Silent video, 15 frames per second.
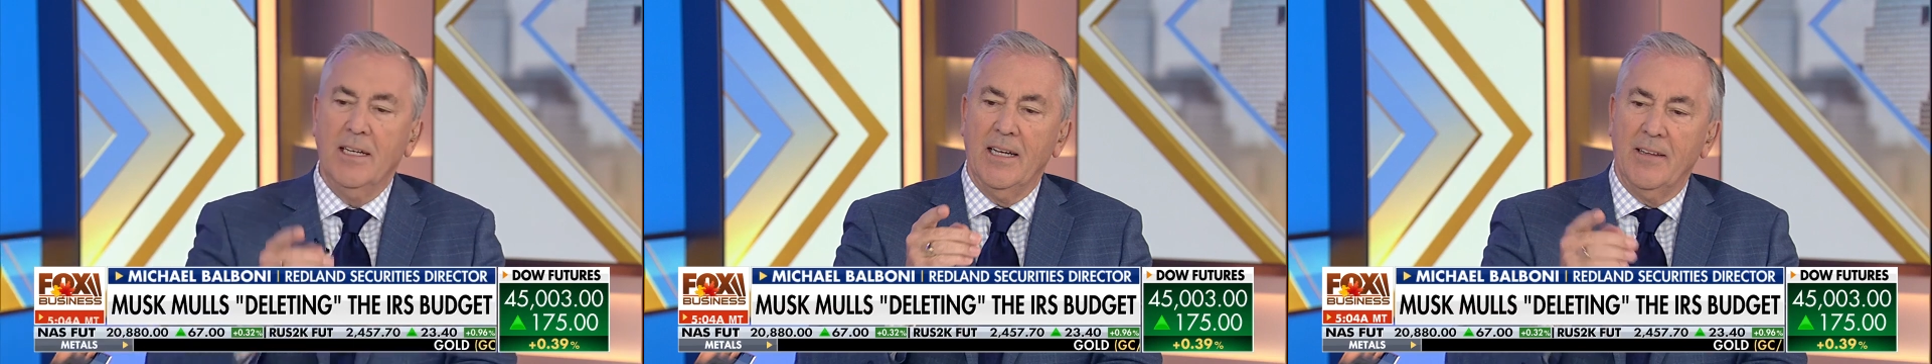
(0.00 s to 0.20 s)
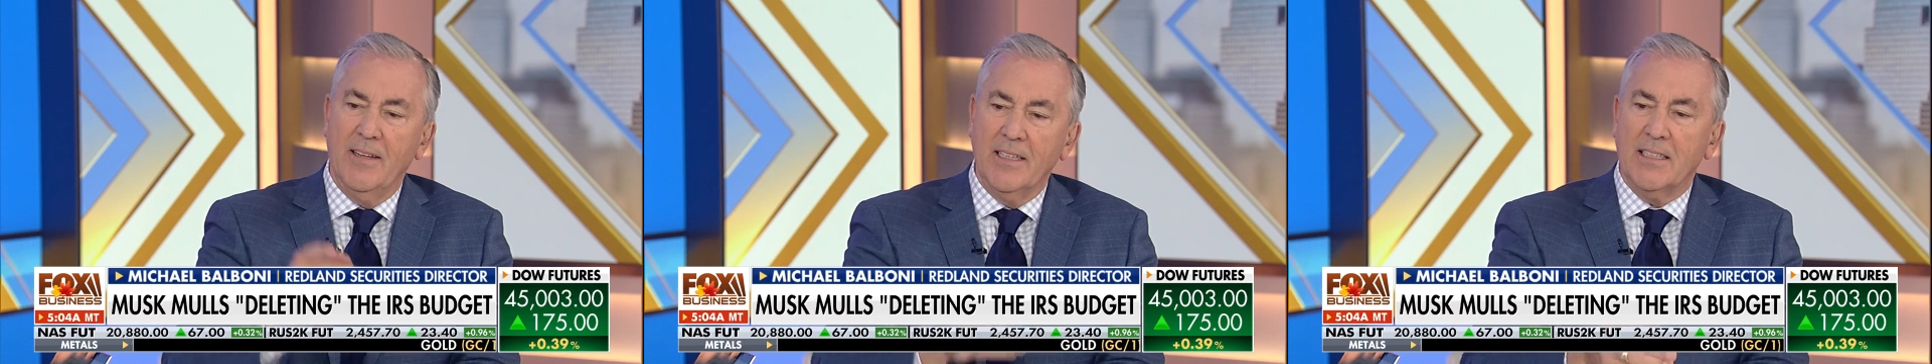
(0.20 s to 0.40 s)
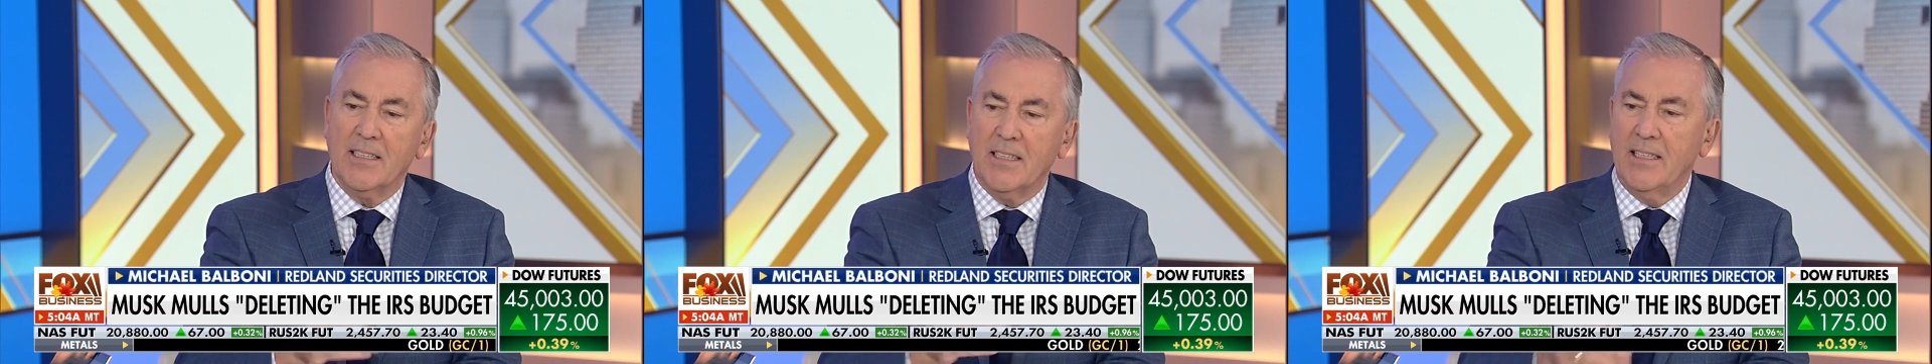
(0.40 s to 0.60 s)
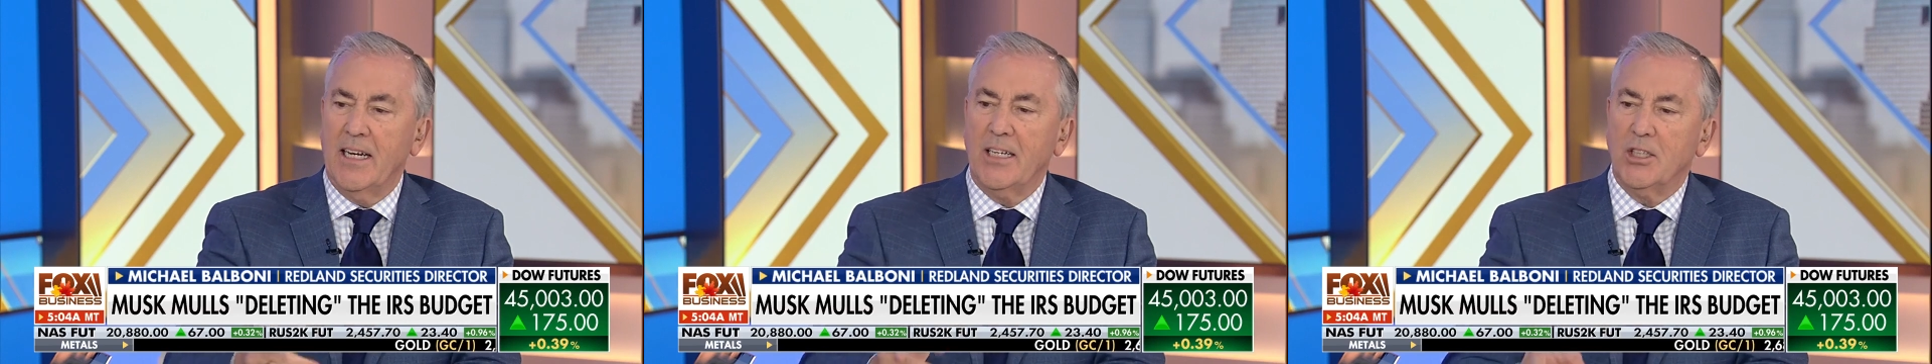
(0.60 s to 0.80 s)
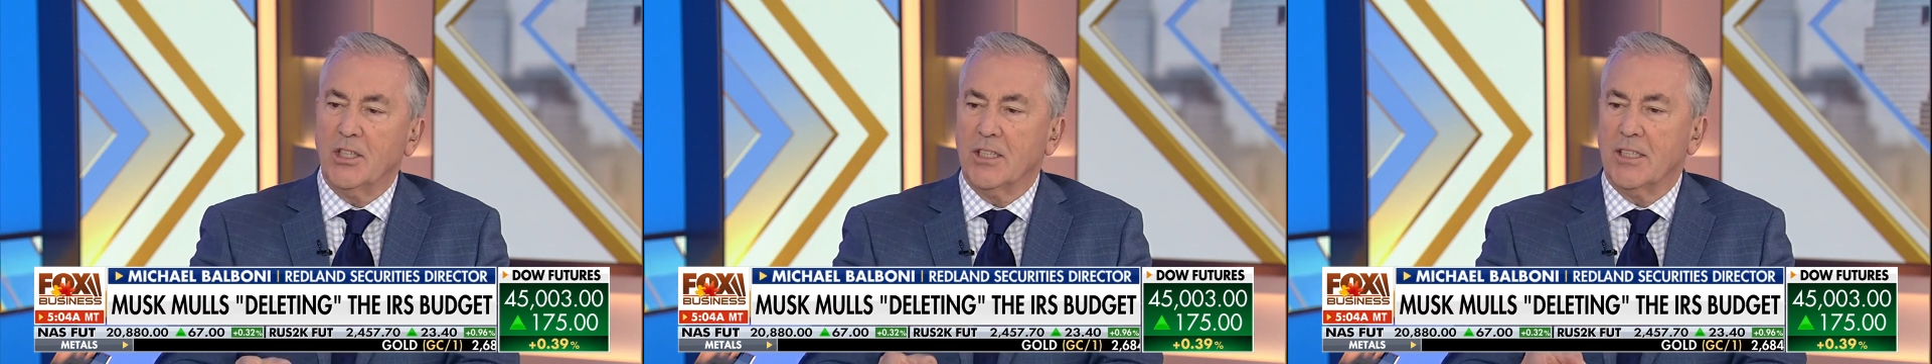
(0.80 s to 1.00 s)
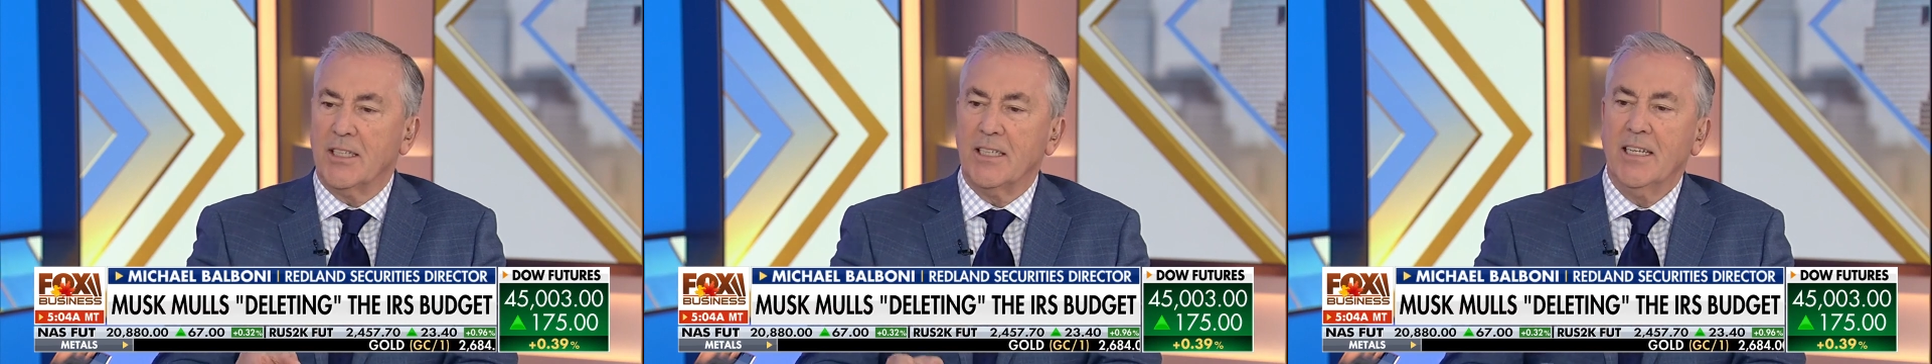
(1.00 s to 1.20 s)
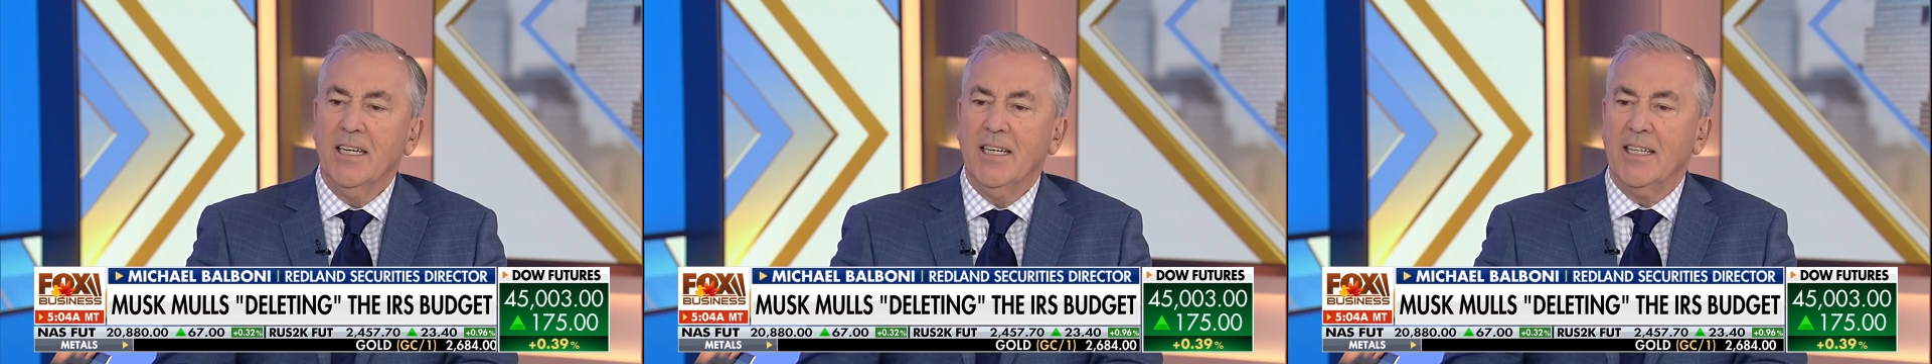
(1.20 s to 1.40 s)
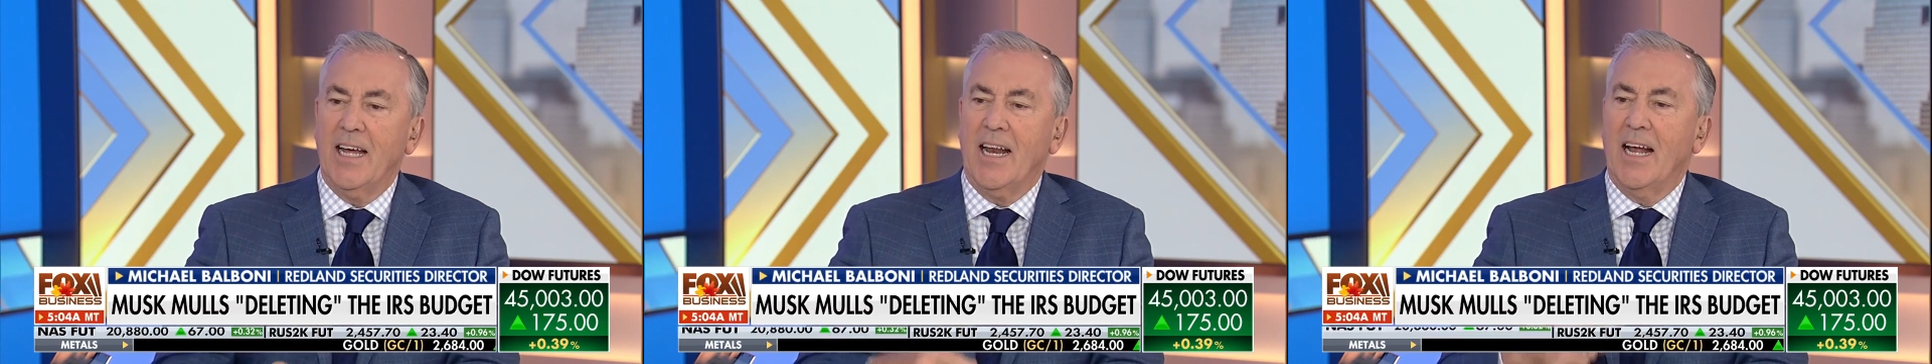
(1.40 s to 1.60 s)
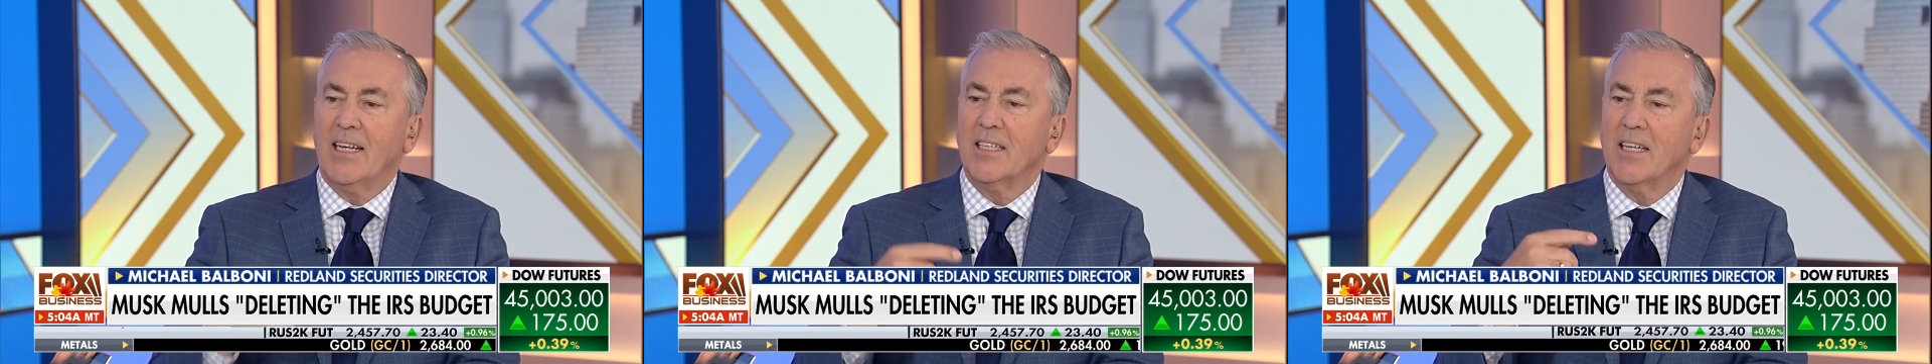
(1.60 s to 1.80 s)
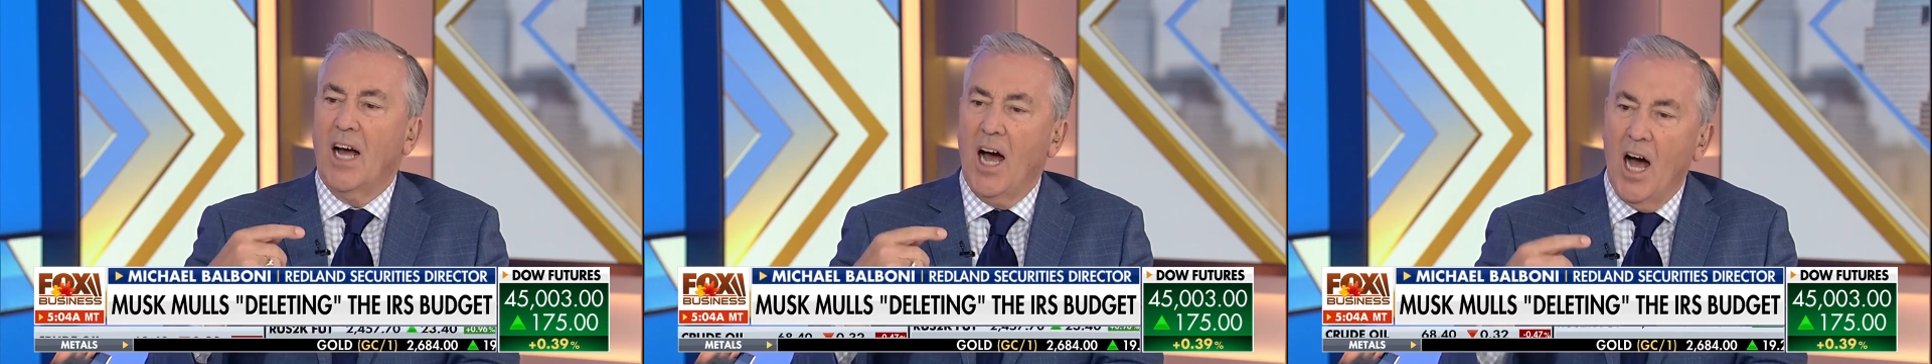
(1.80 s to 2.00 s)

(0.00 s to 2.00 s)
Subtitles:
this is an agency that has